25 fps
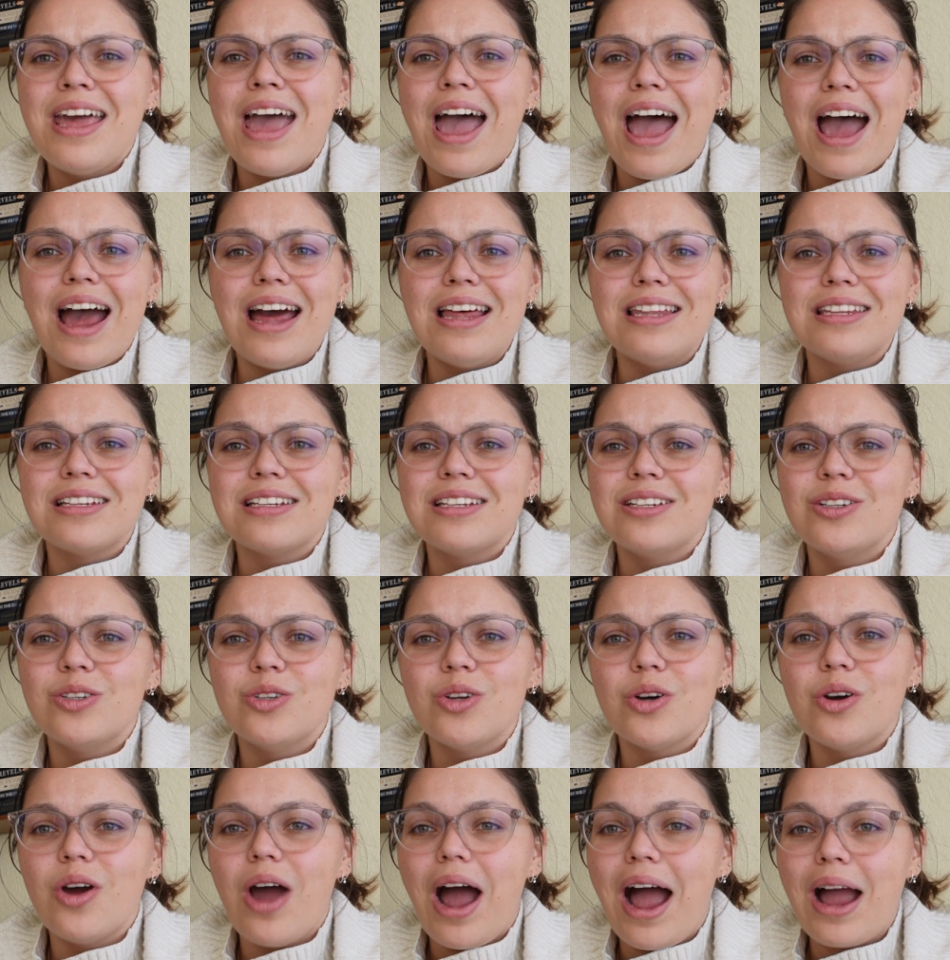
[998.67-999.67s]
and you
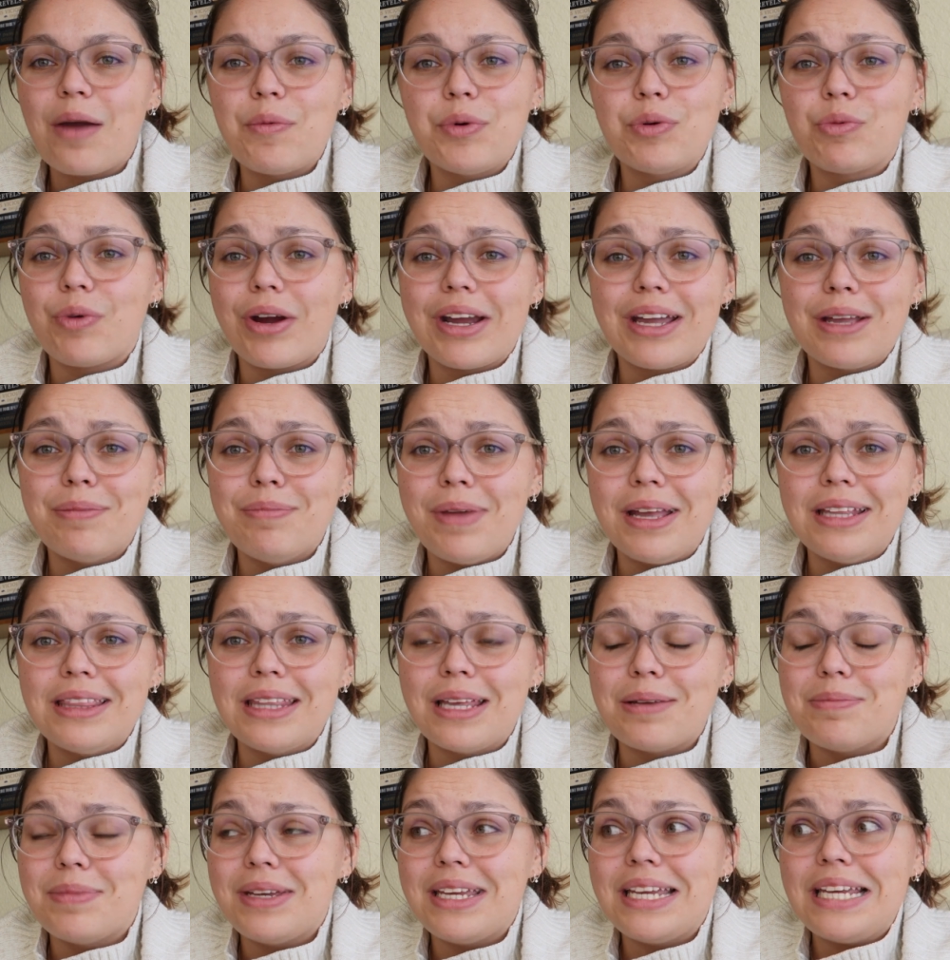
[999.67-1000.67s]
know, I would recommend
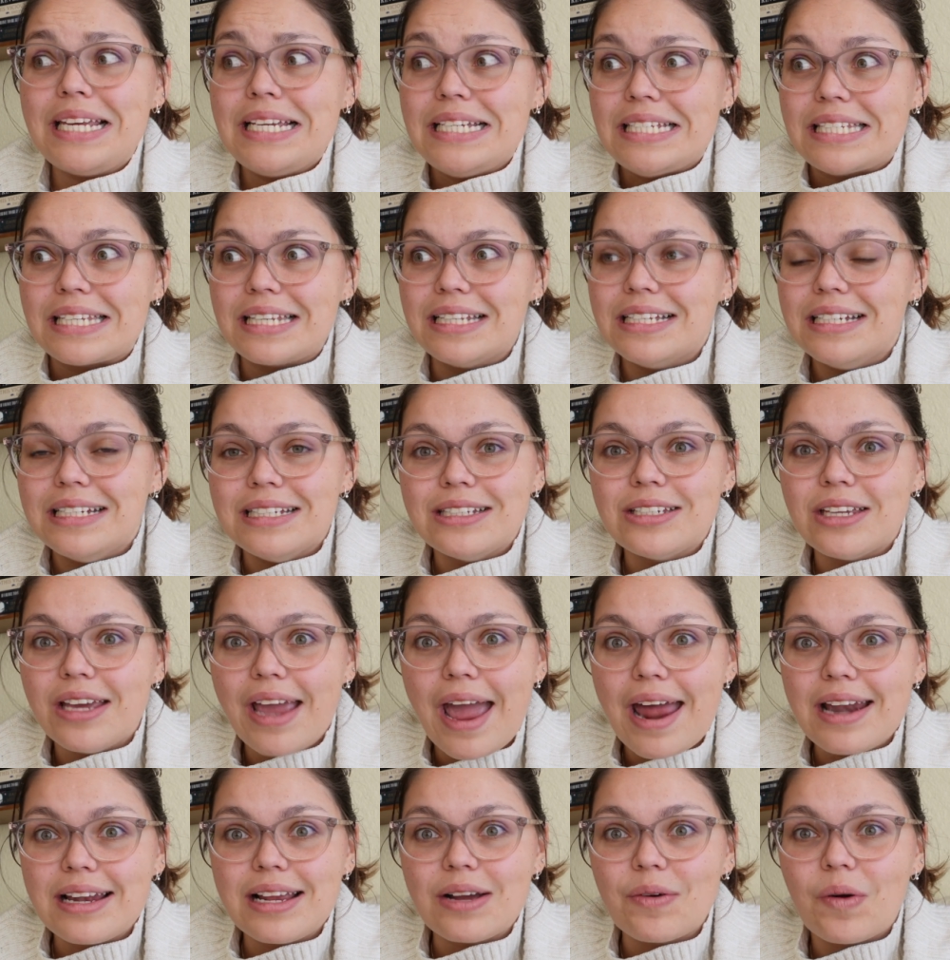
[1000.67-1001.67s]
them easily to
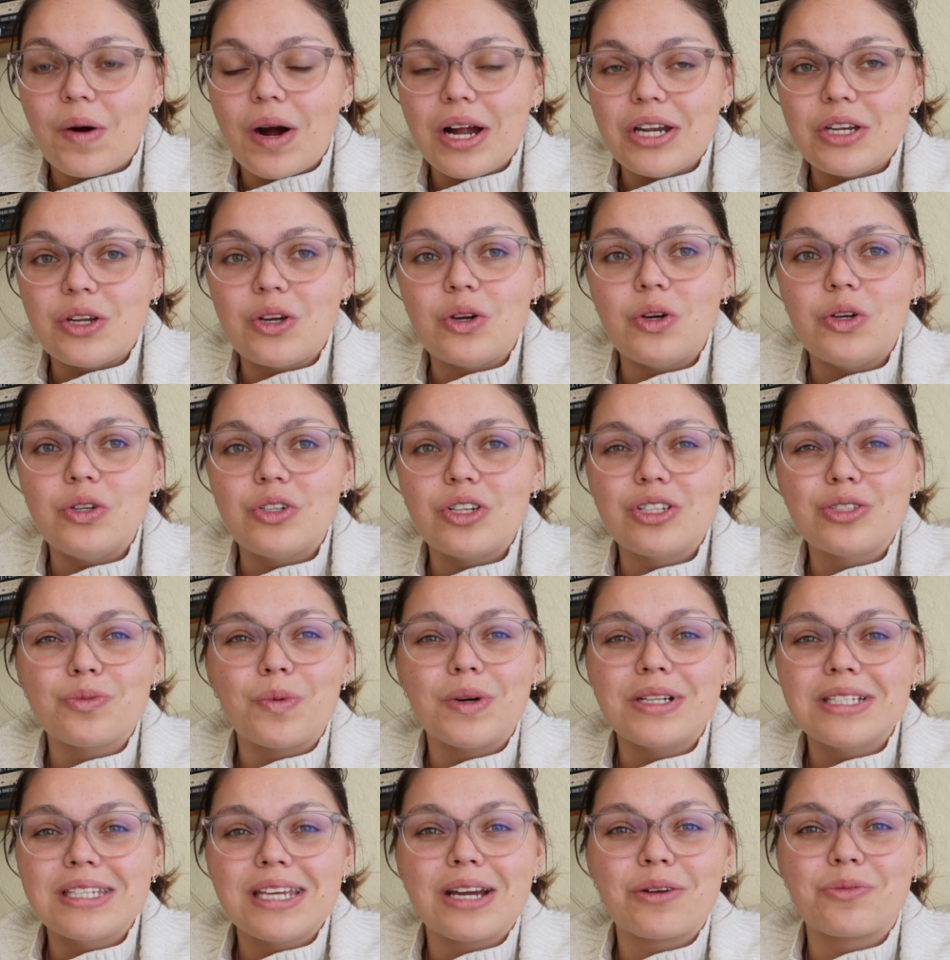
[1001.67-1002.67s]
anyone who just
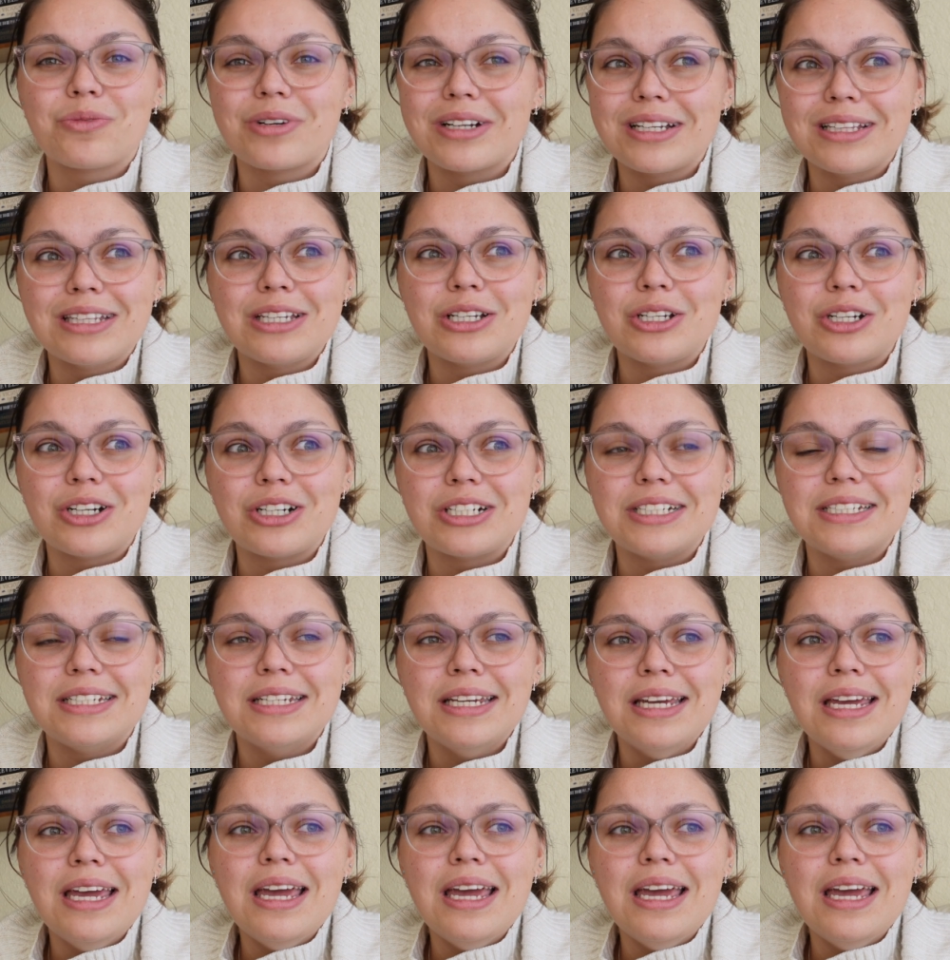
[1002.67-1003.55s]
wants a really good